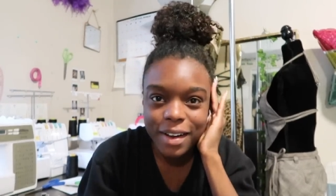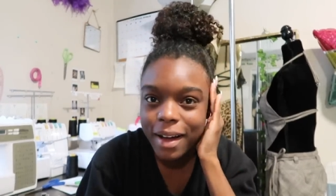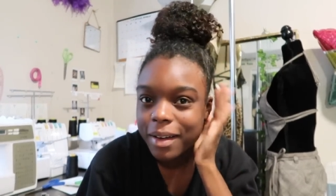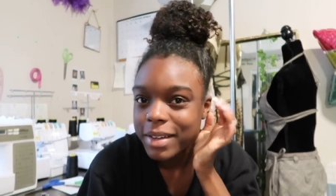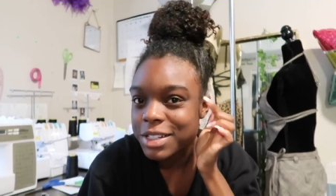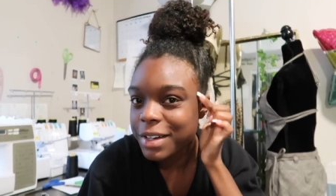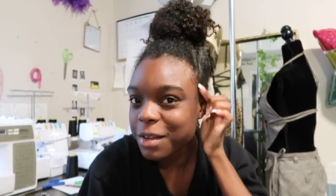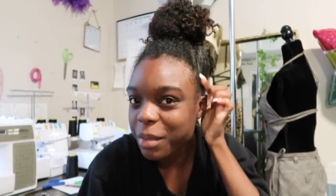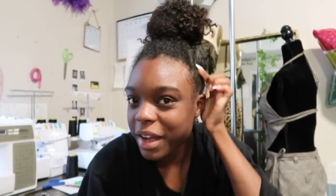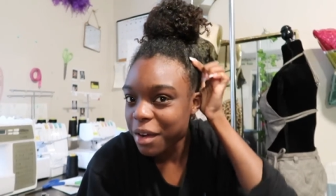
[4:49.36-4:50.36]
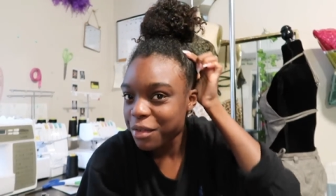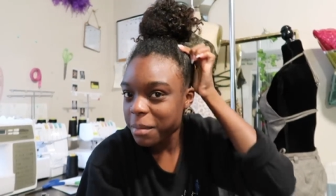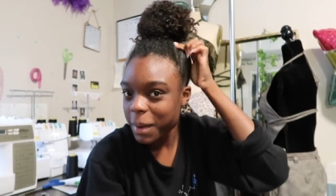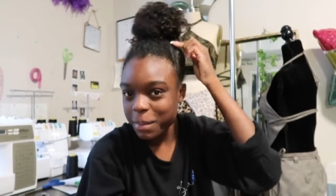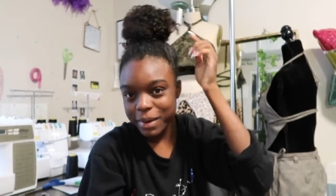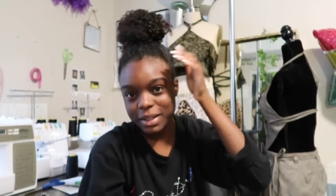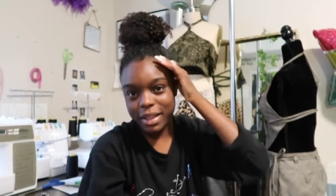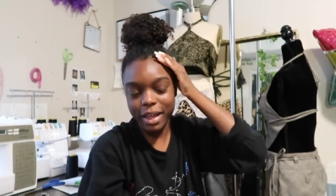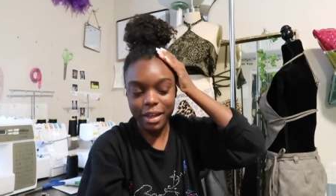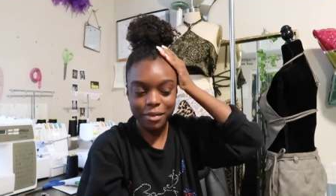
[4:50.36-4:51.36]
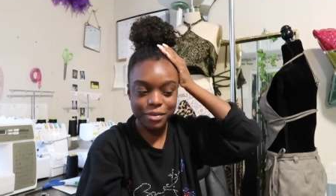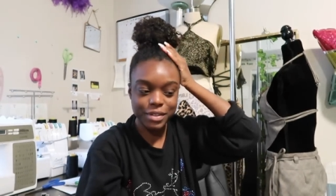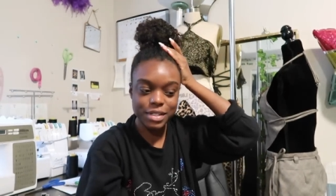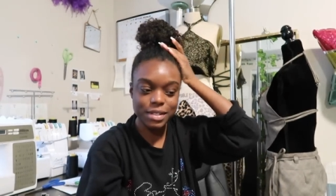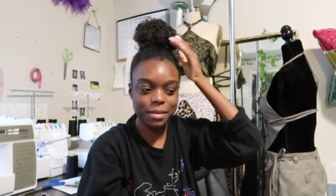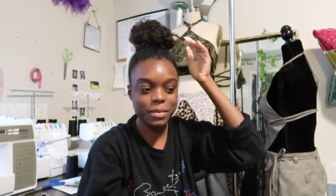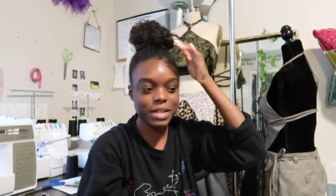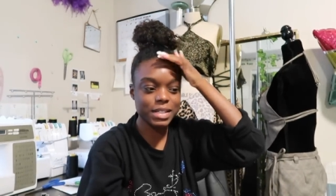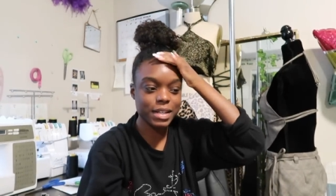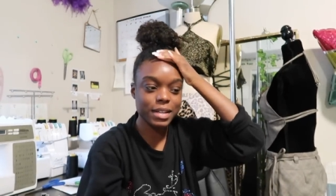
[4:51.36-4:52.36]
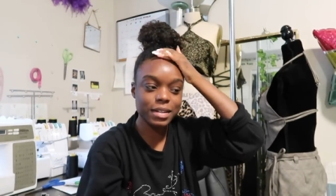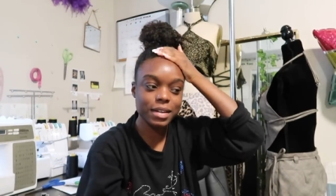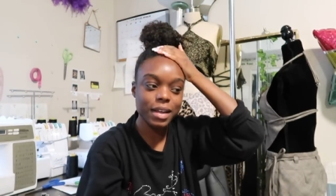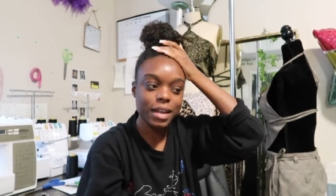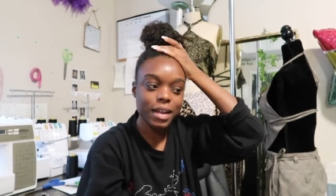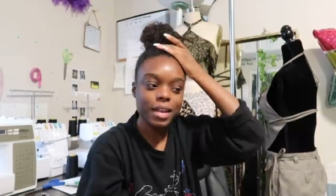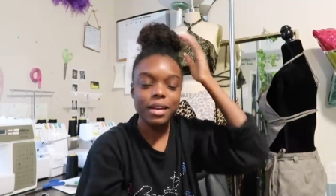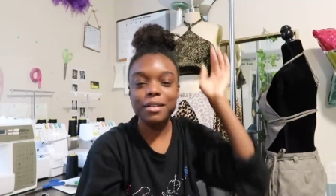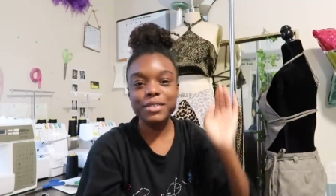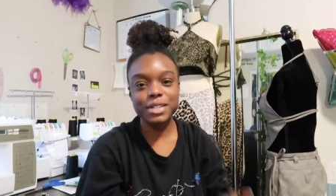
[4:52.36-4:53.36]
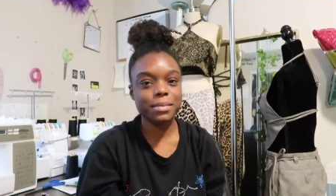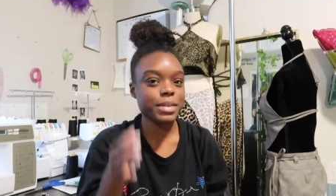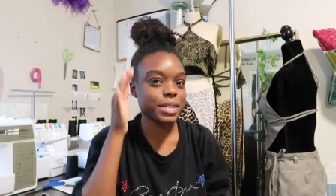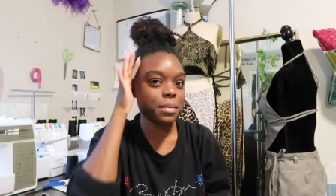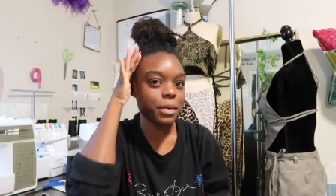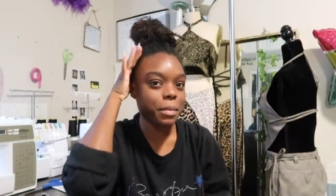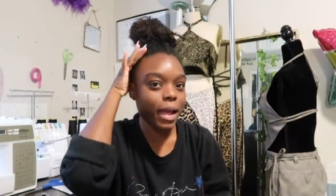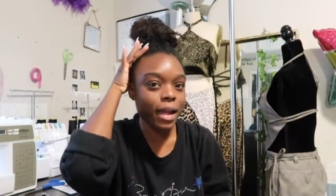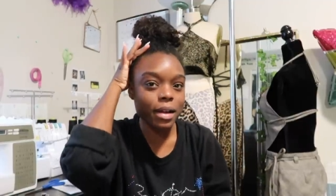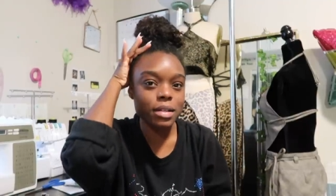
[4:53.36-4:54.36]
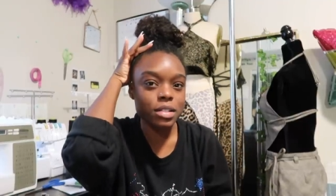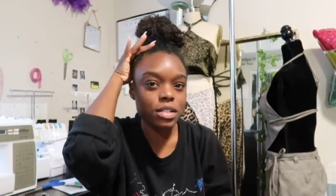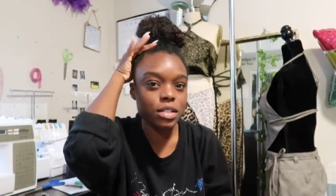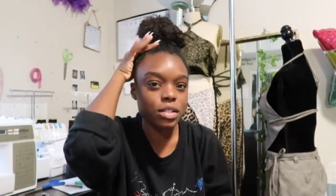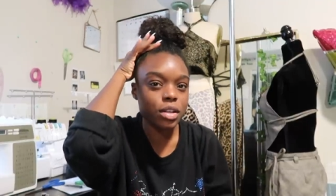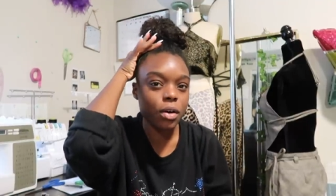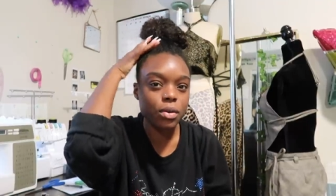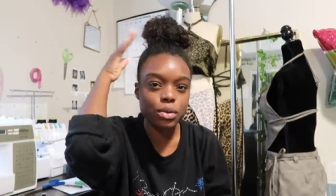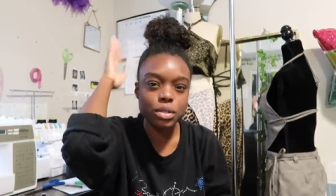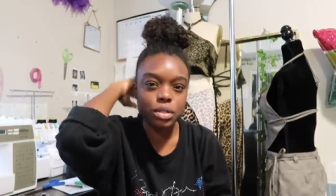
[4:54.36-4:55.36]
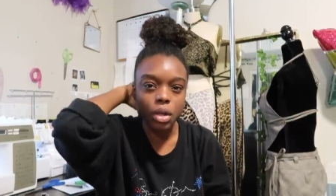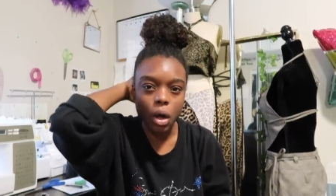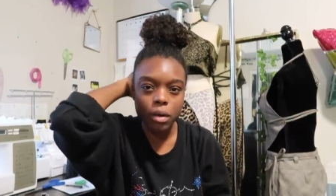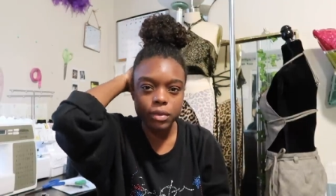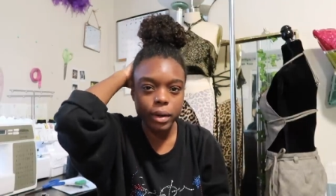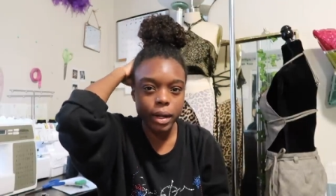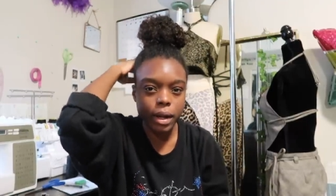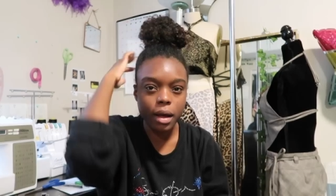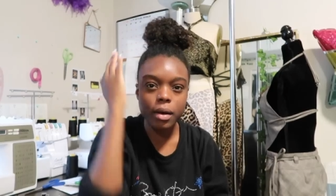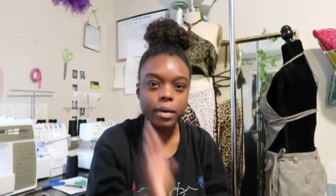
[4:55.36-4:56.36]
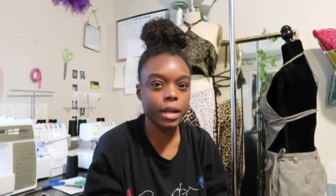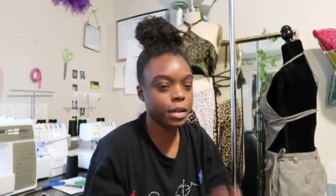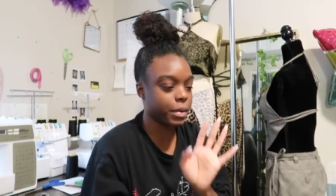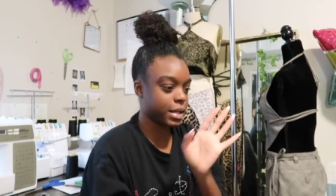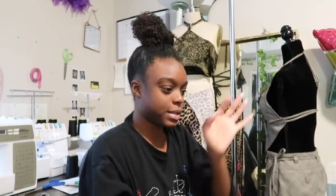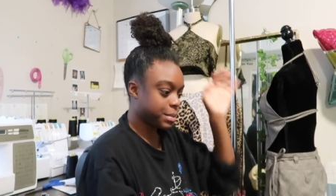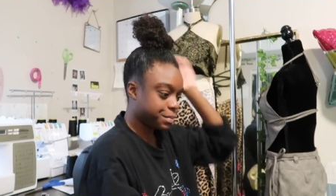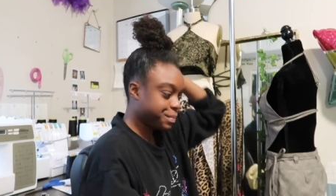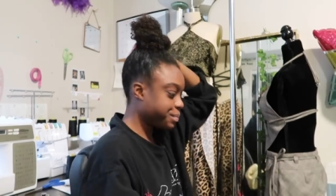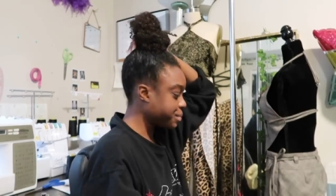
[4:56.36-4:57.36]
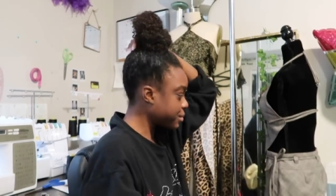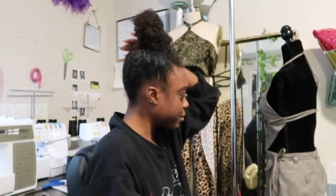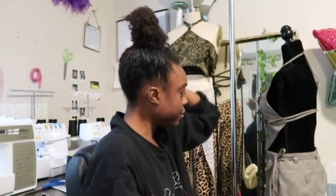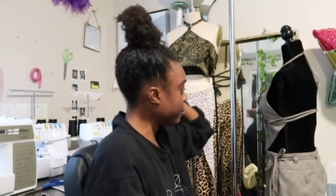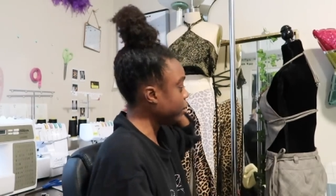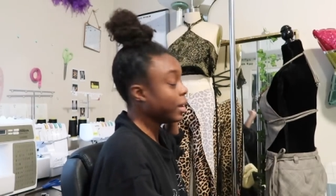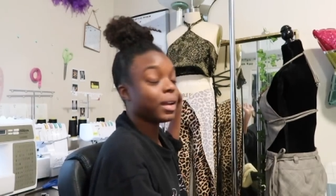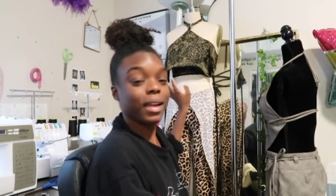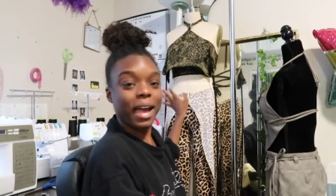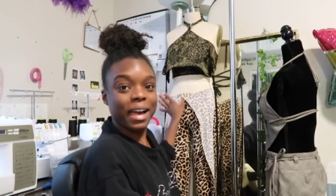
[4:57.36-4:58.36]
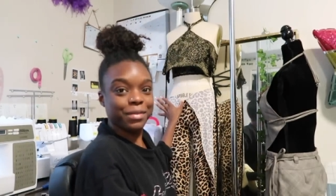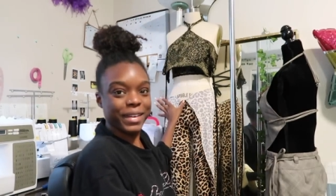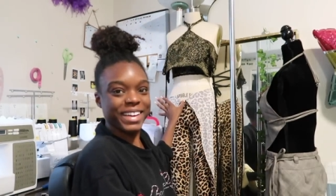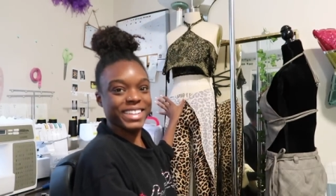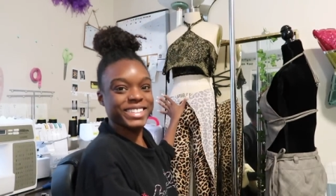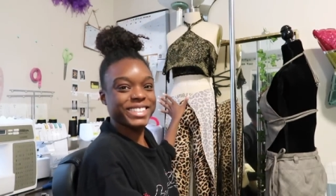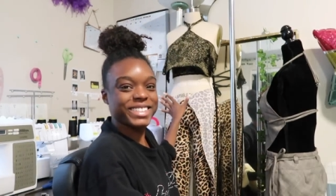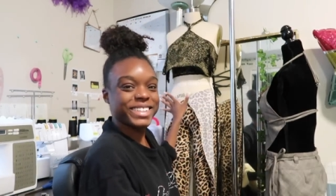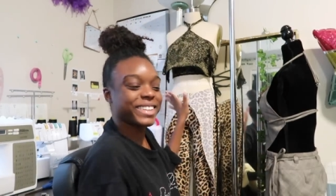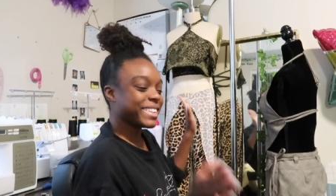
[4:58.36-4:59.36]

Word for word: how I straightened my hair for my birthday? For some reason, not for some reason, but my hair is just so soft right now. Anyways, I finished.